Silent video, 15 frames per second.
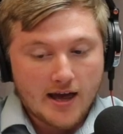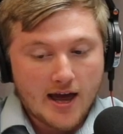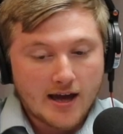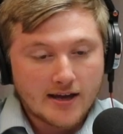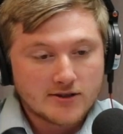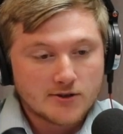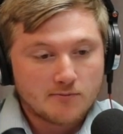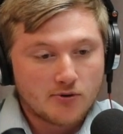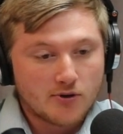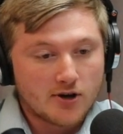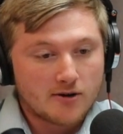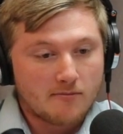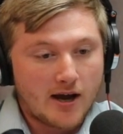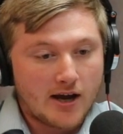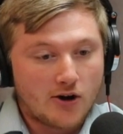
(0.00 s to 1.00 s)
hate to
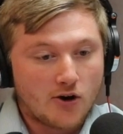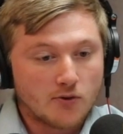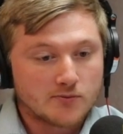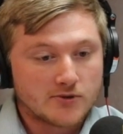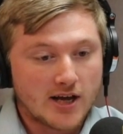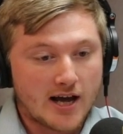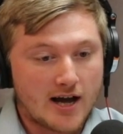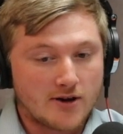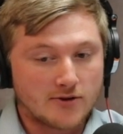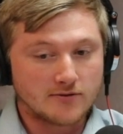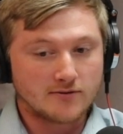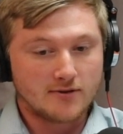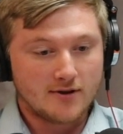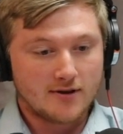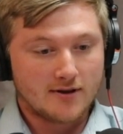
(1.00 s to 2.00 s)
put my
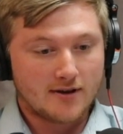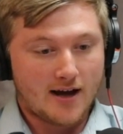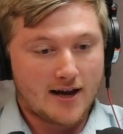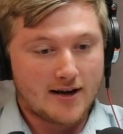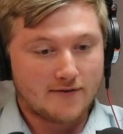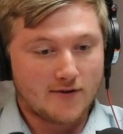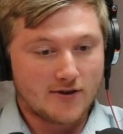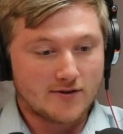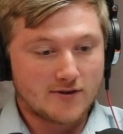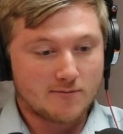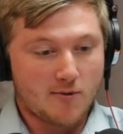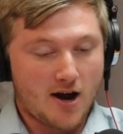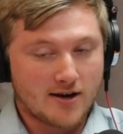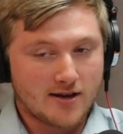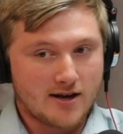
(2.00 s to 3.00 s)
hometown kind of on the
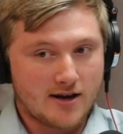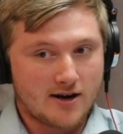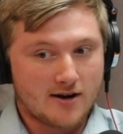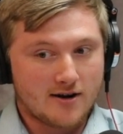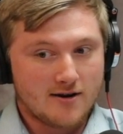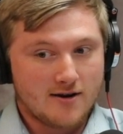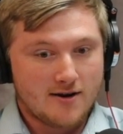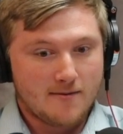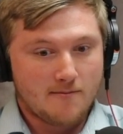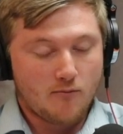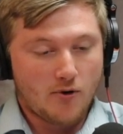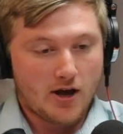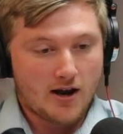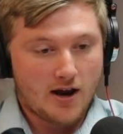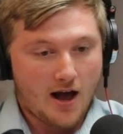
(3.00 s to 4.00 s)
spot here,
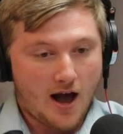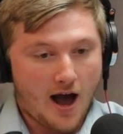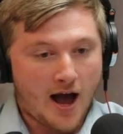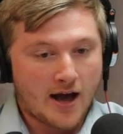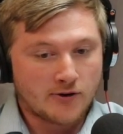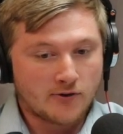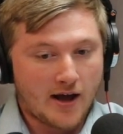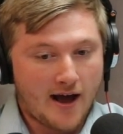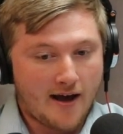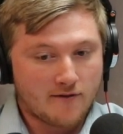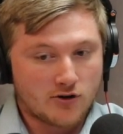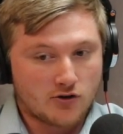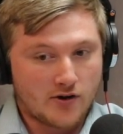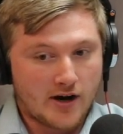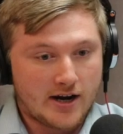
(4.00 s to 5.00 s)
but I don't have
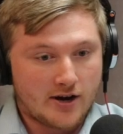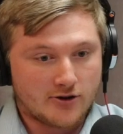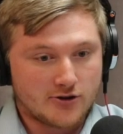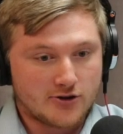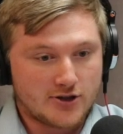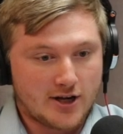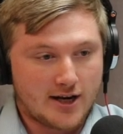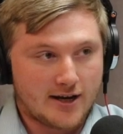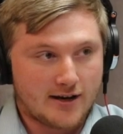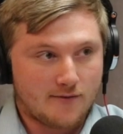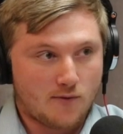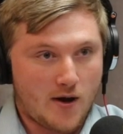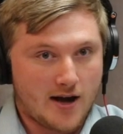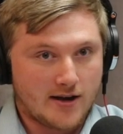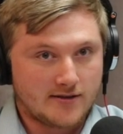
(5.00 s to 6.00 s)
a great understanding
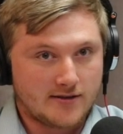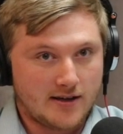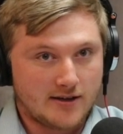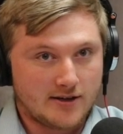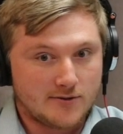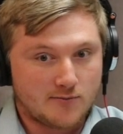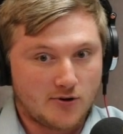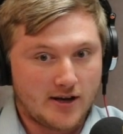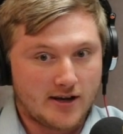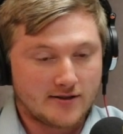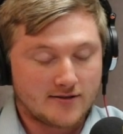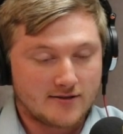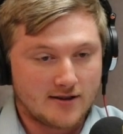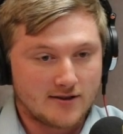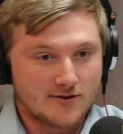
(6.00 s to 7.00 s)
of why Sandy
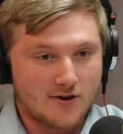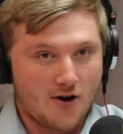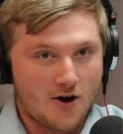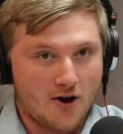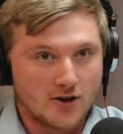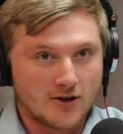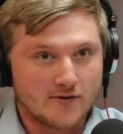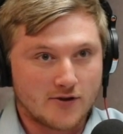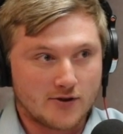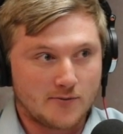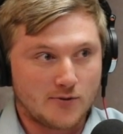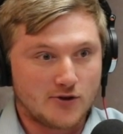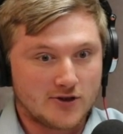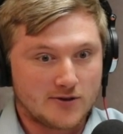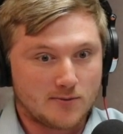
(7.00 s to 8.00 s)
Springs does all of their
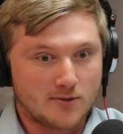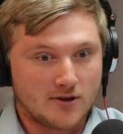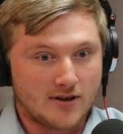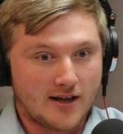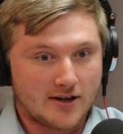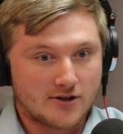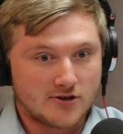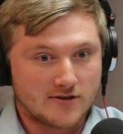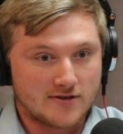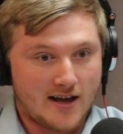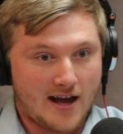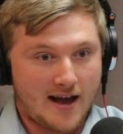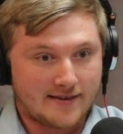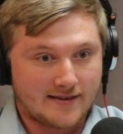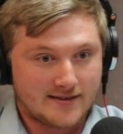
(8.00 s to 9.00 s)
municipal elections
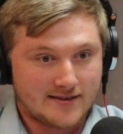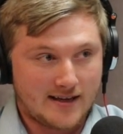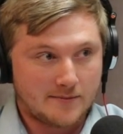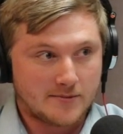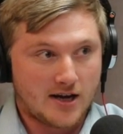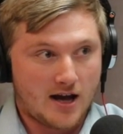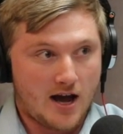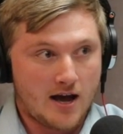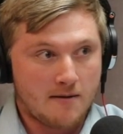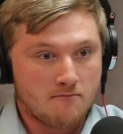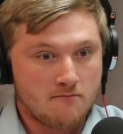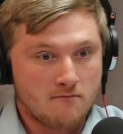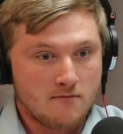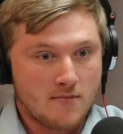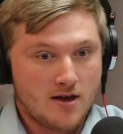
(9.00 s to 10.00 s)
at the same
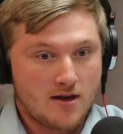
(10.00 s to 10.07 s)
time.